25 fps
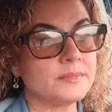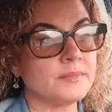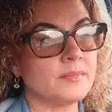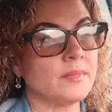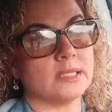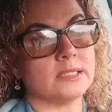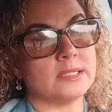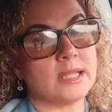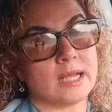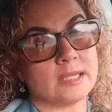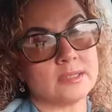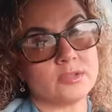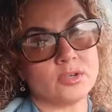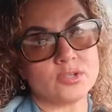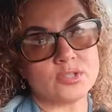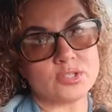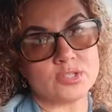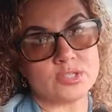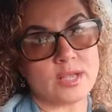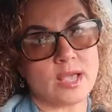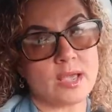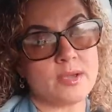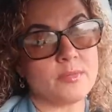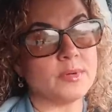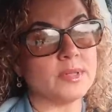The doctors
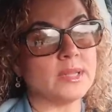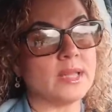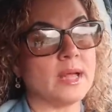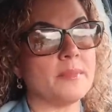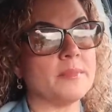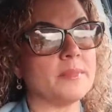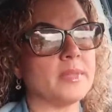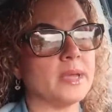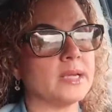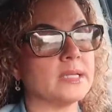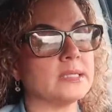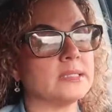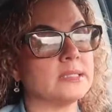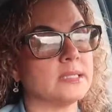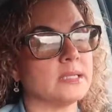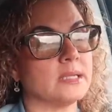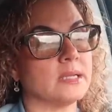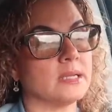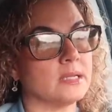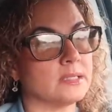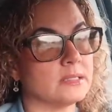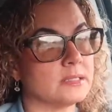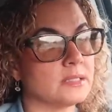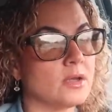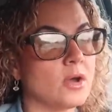say with that
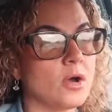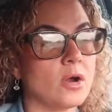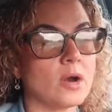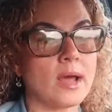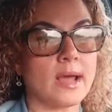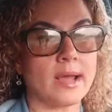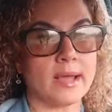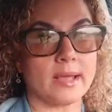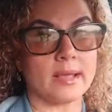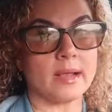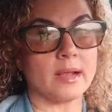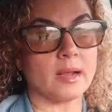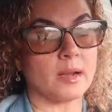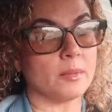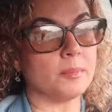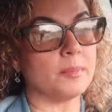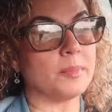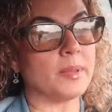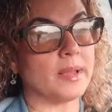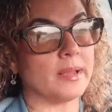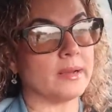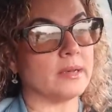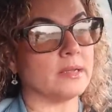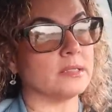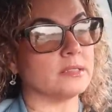medicine is gonna help
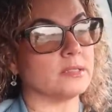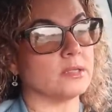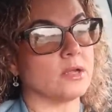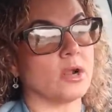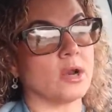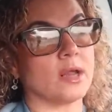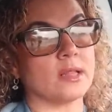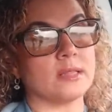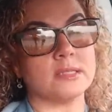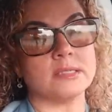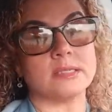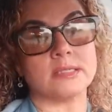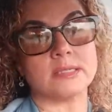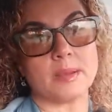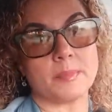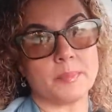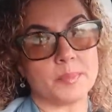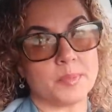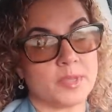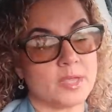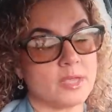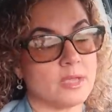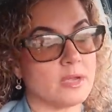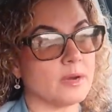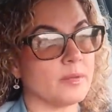and it's gonna
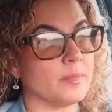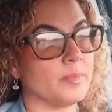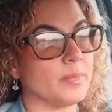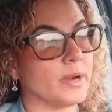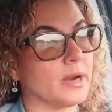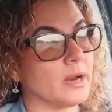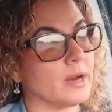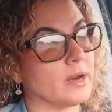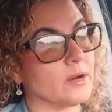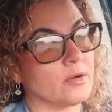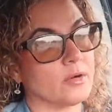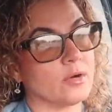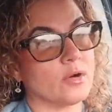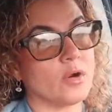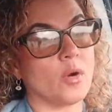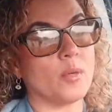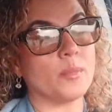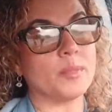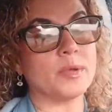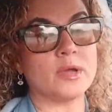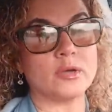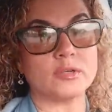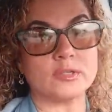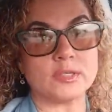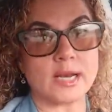disappear, but I don't know
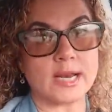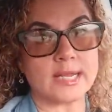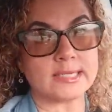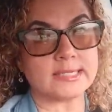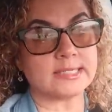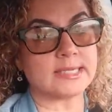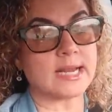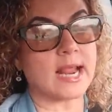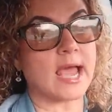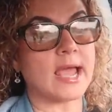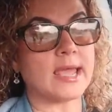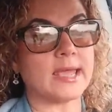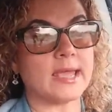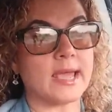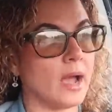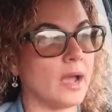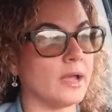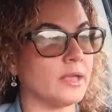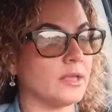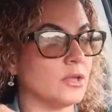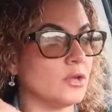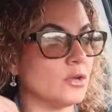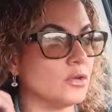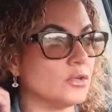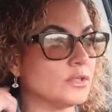because last night I
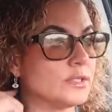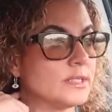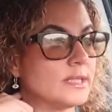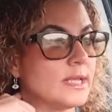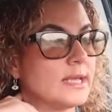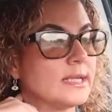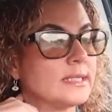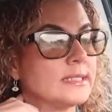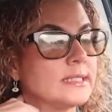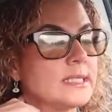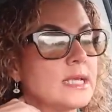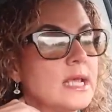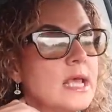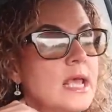used it,